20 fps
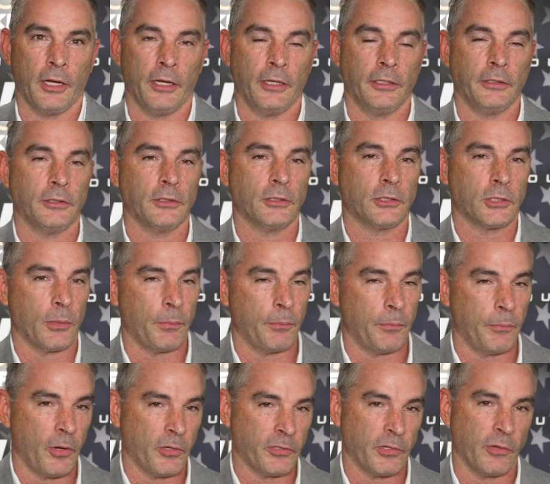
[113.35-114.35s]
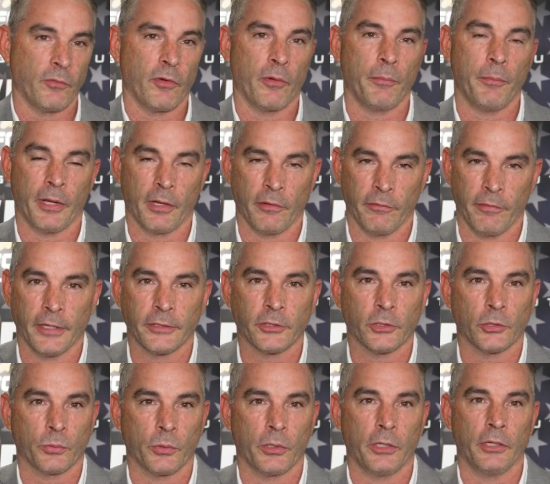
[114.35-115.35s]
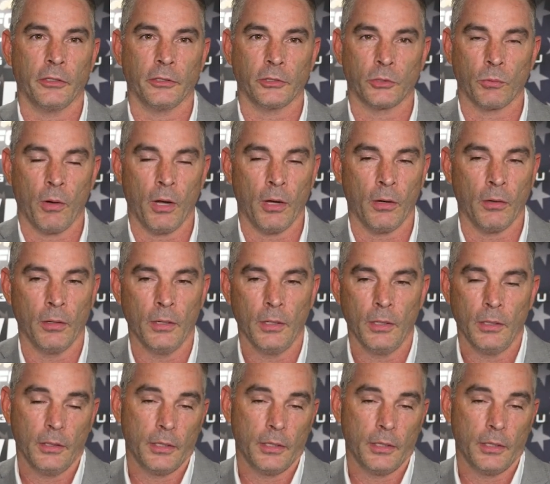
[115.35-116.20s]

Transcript: and some some of our big investors were here as well.